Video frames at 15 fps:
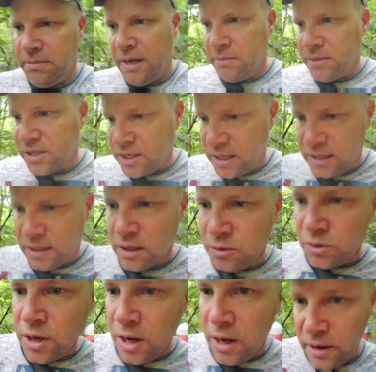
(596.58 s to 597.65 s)
by
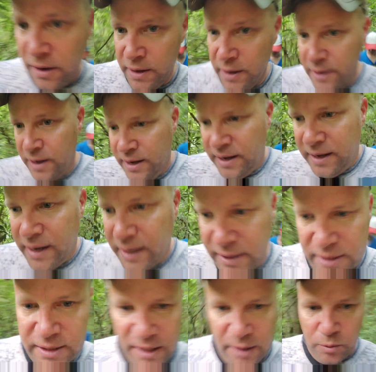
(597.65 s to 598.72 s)
mosquitoes, I
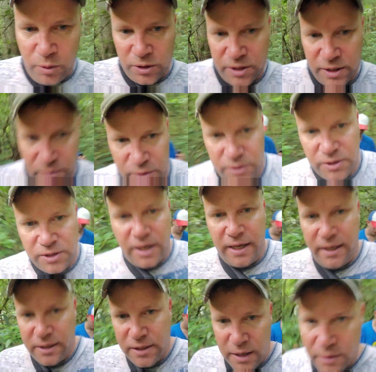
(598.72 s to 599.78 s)
just gotta watch out for the
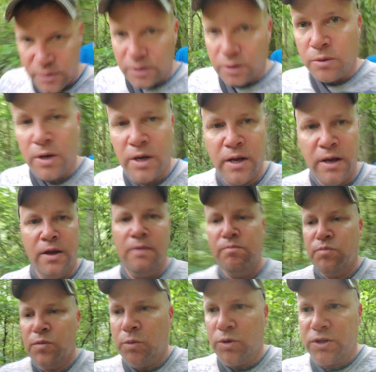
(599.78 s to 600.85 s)
snakes. So
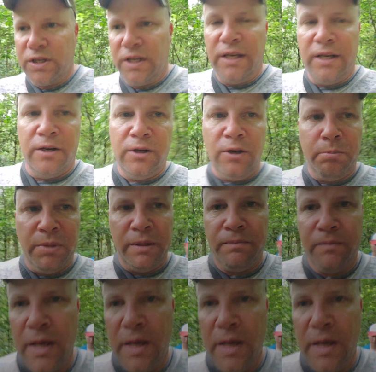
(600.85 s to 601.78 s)
we'll see you here in a little bit.